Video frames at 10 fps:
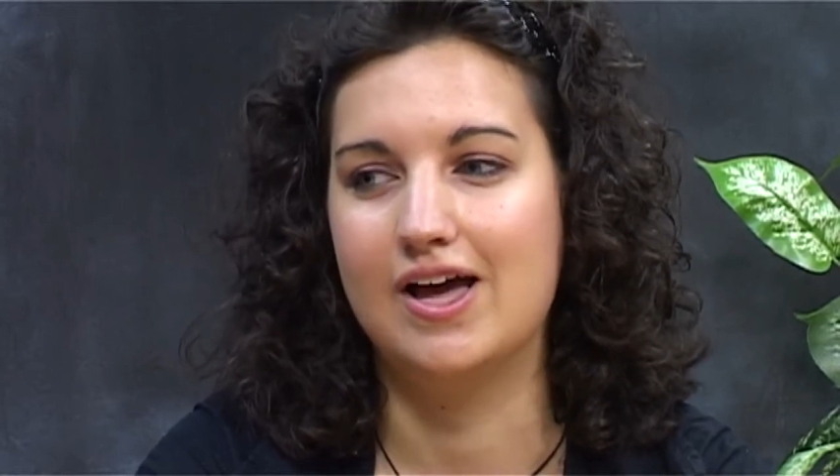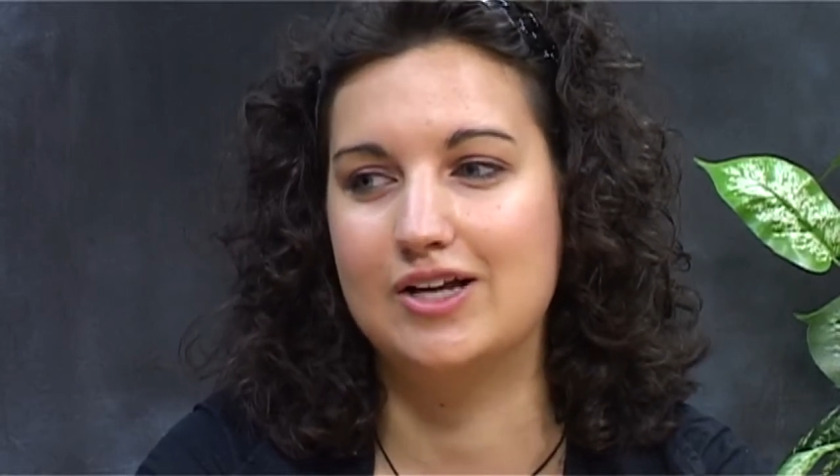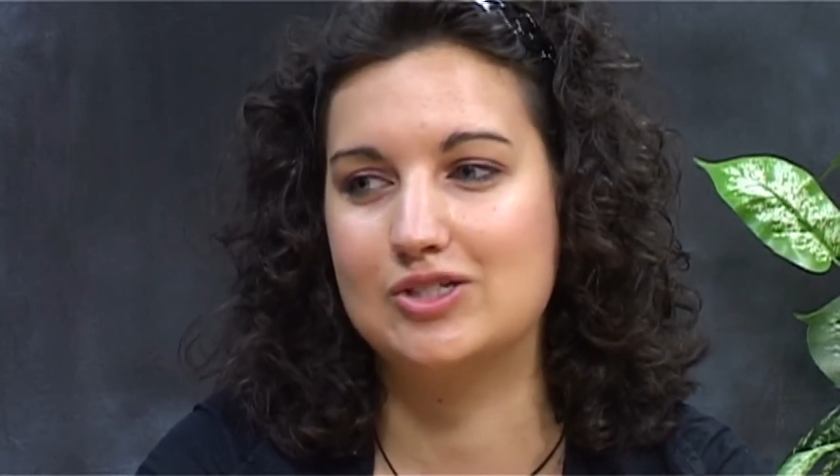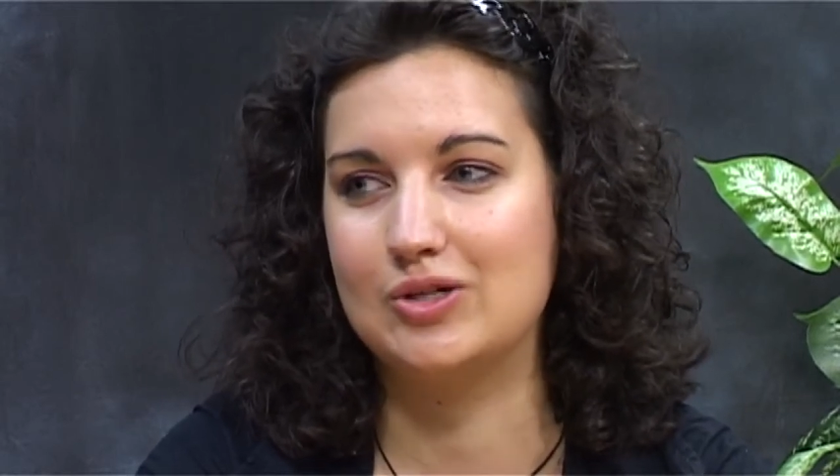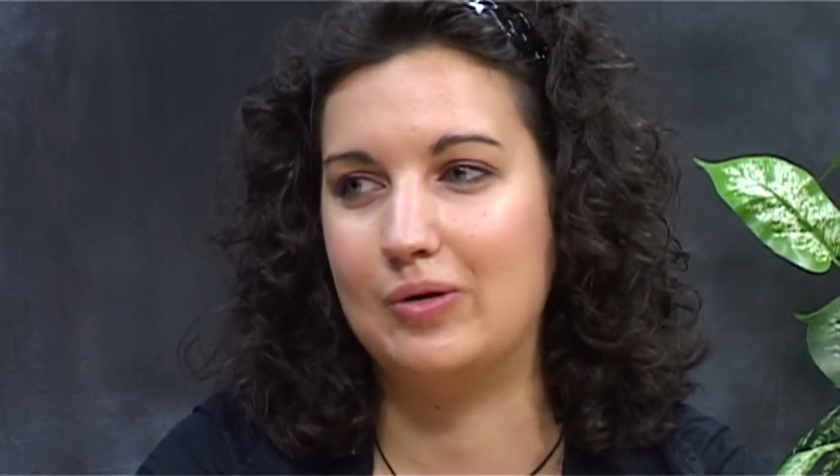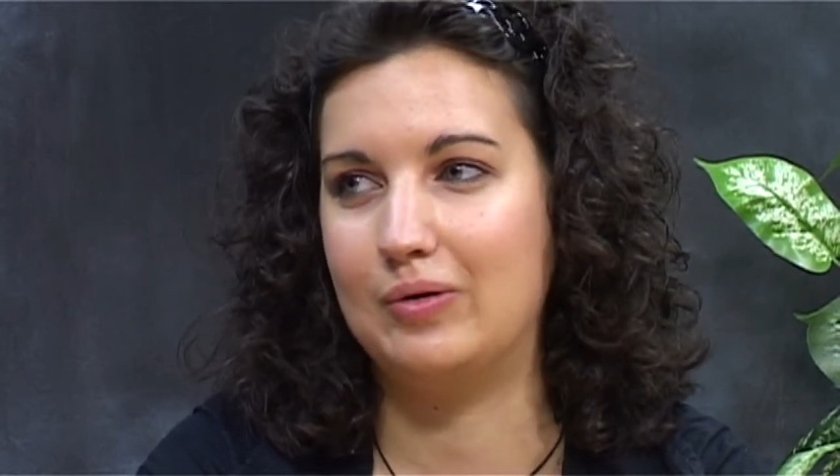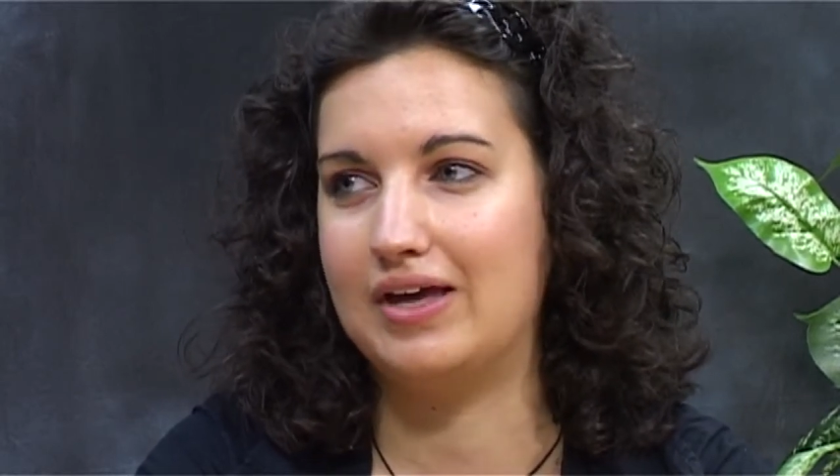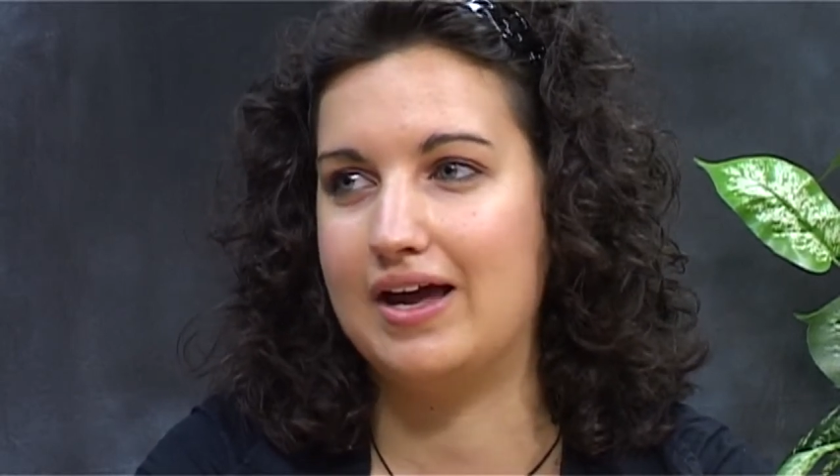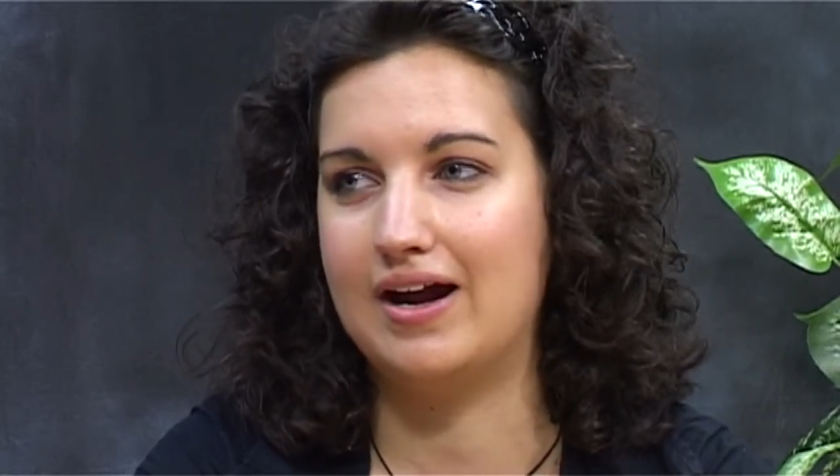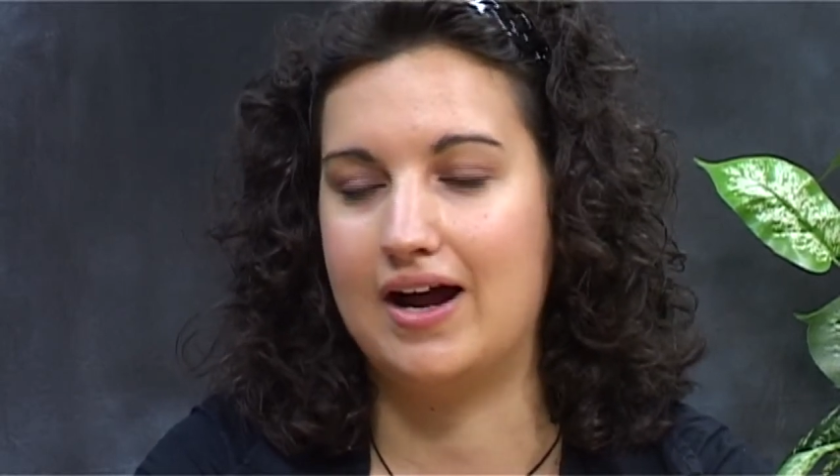And so,
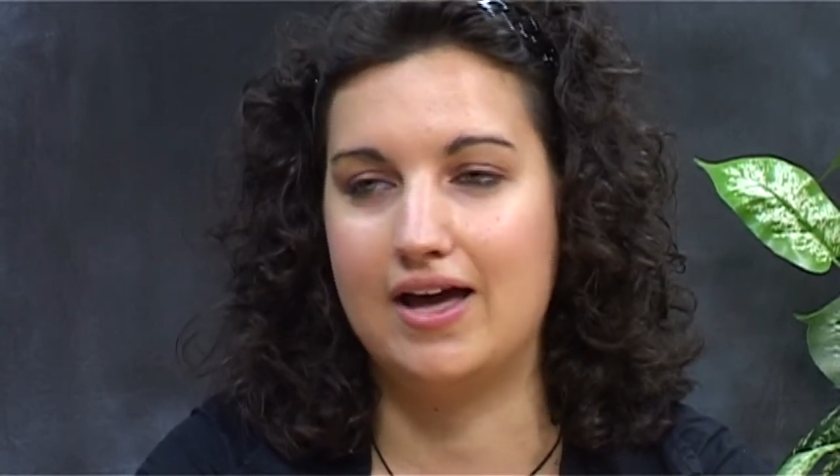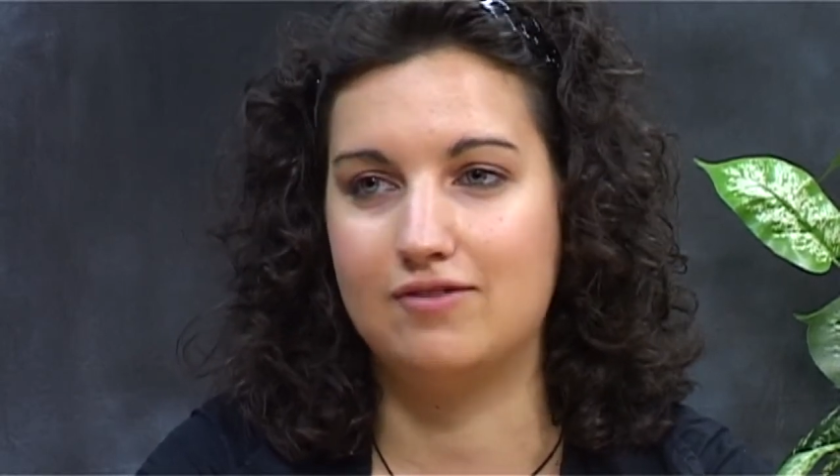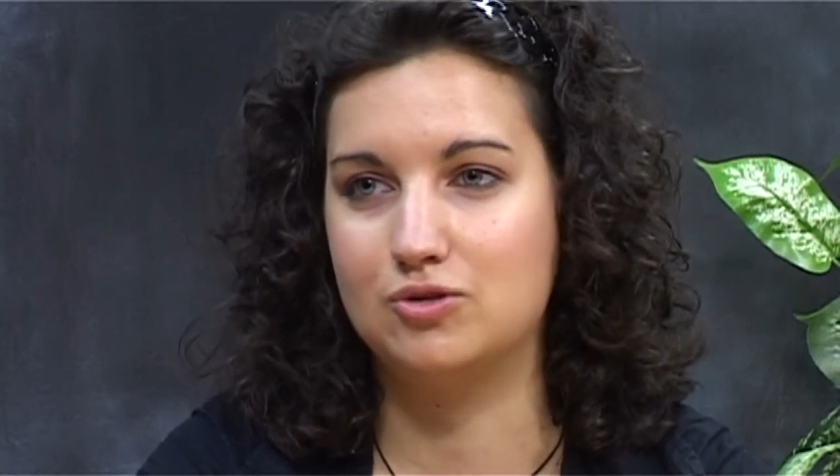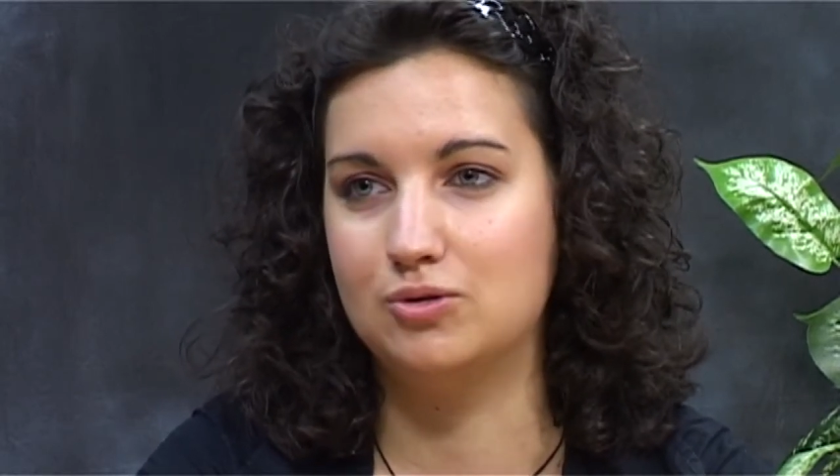yeah, I have